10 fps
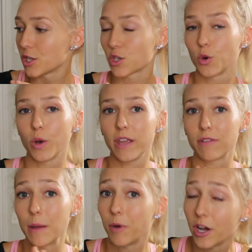So if
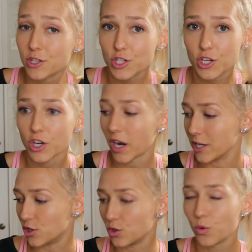I'm unsure,
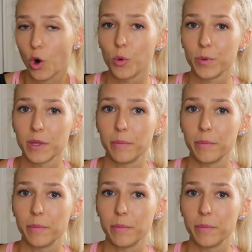I do open